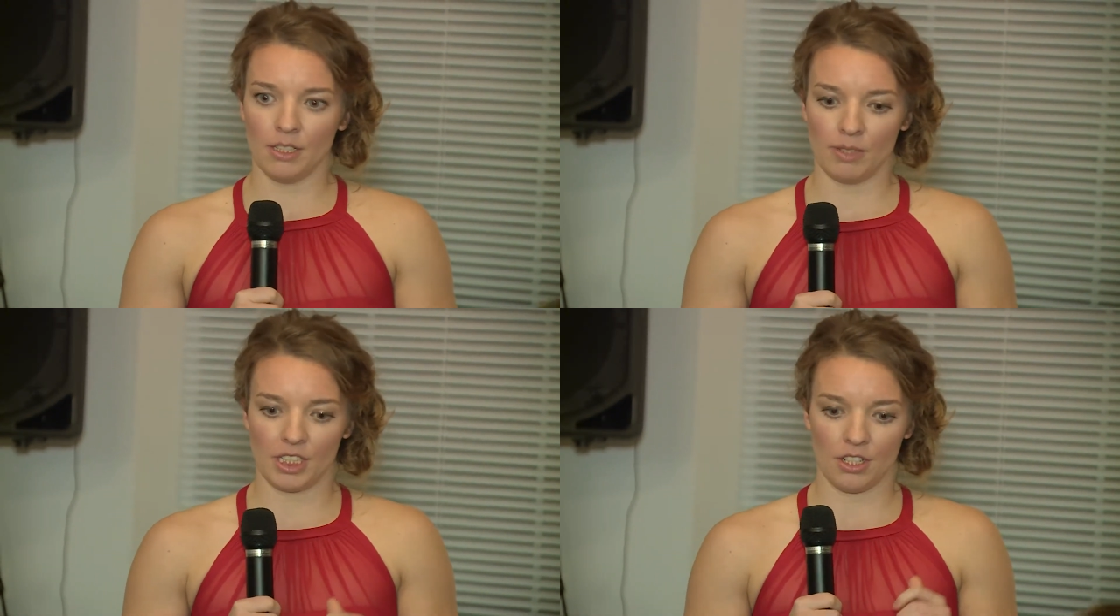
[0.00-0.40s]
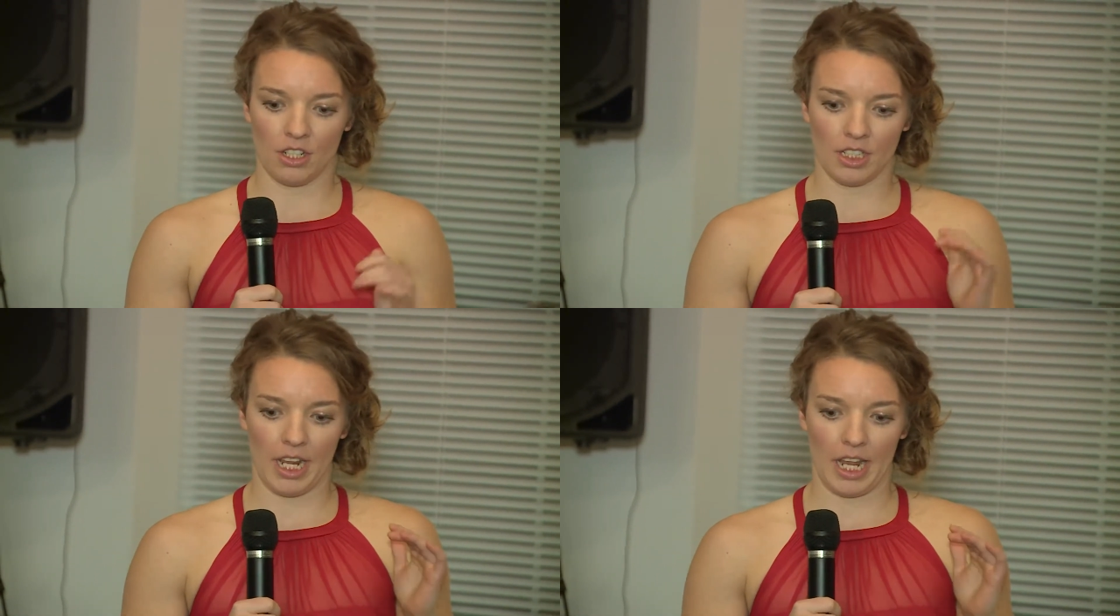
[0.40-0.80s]
We
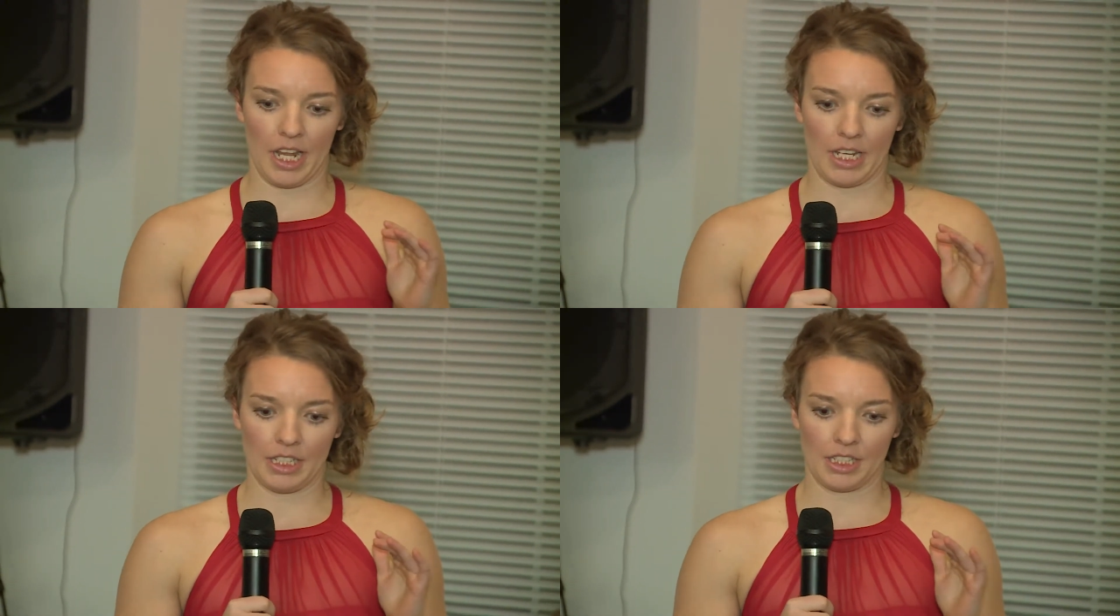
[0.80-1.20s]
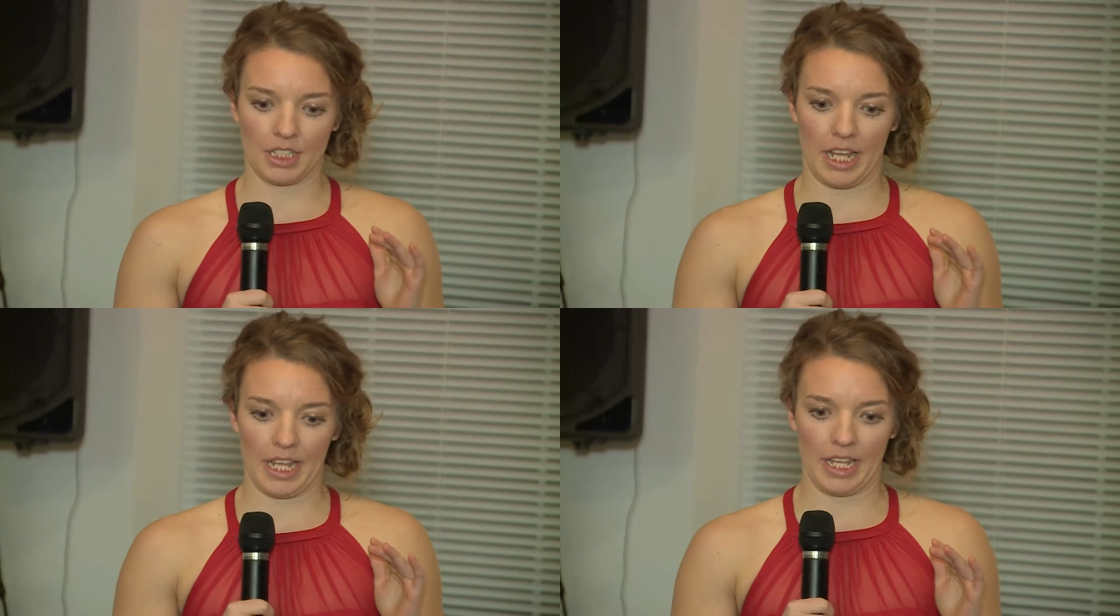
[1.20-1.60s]
started as
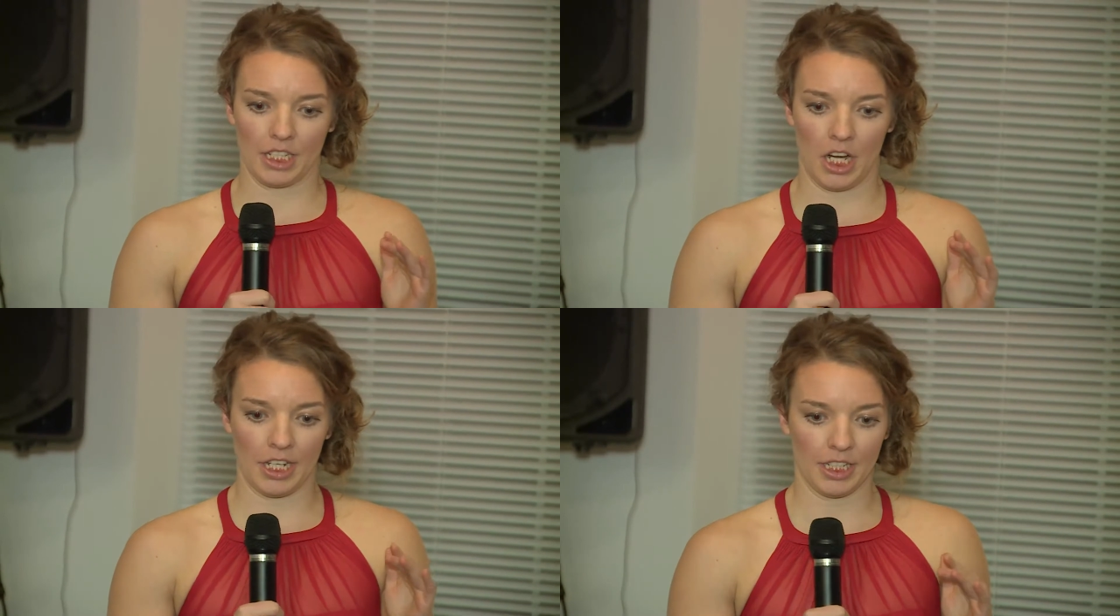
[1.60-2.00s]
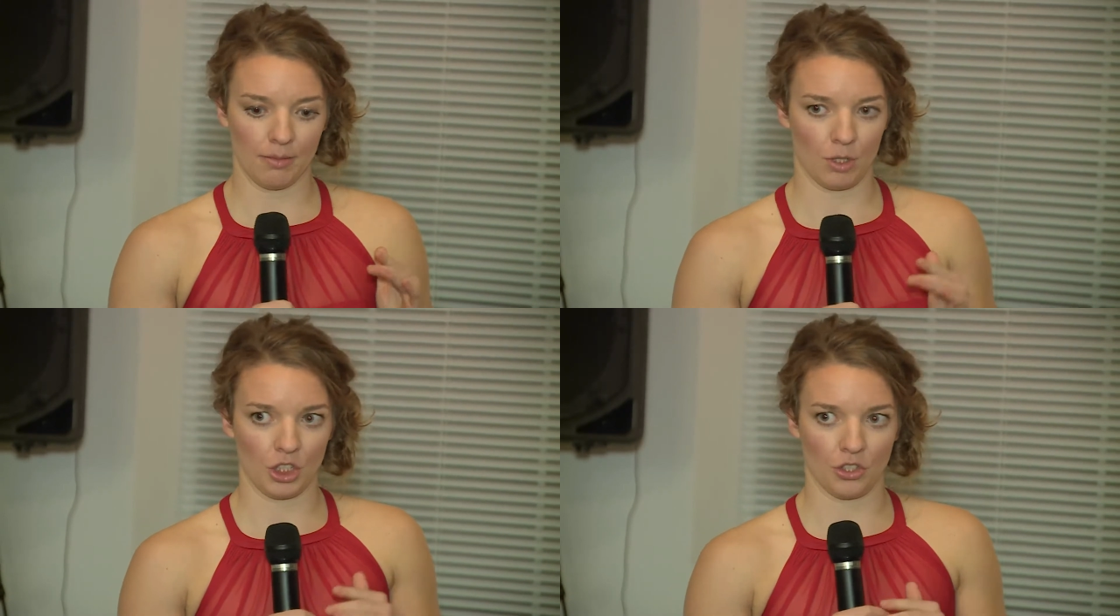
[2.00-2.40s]
a client and
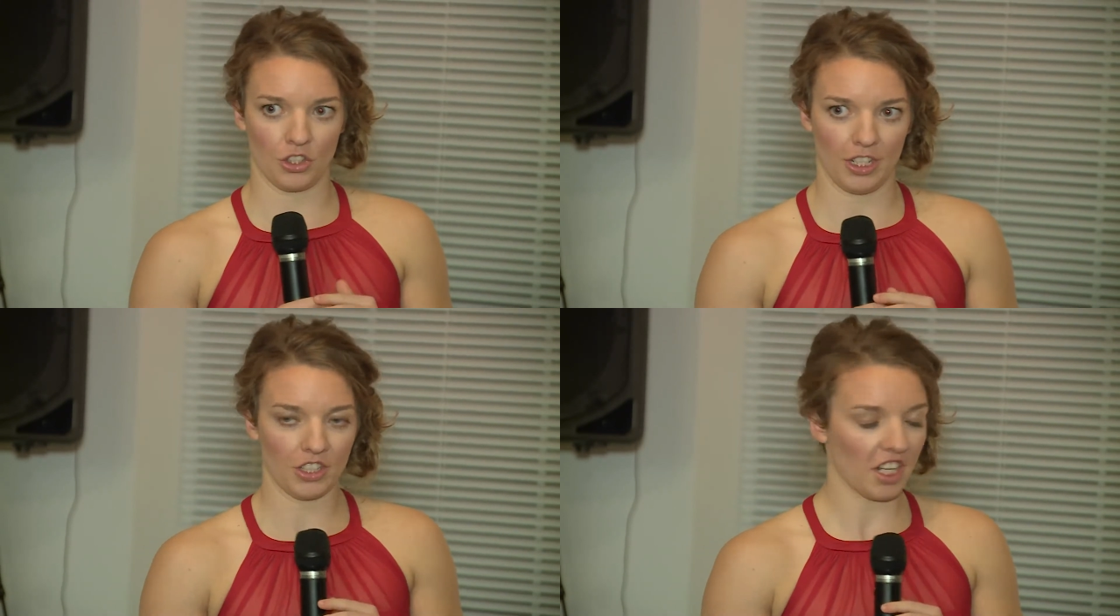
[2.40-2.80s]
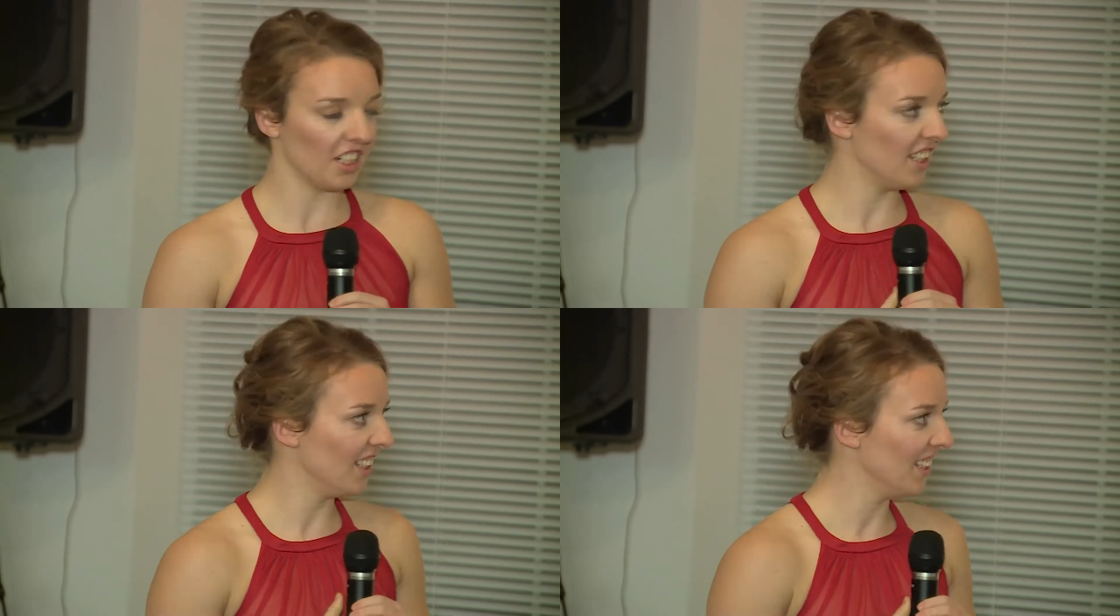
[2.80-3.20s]
personal trainer kind of
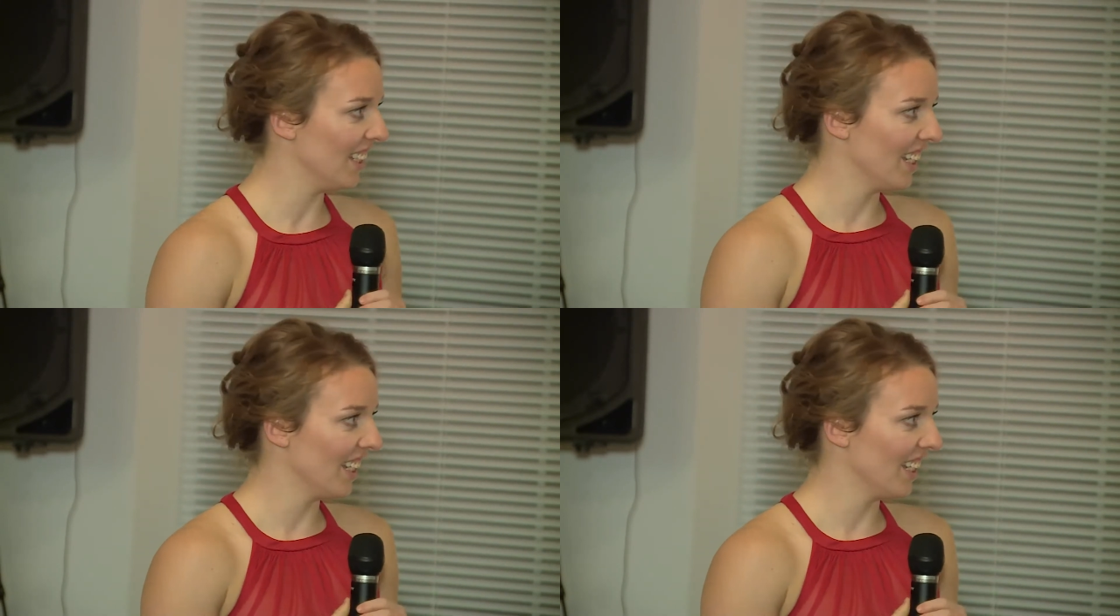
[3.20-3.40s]
thing,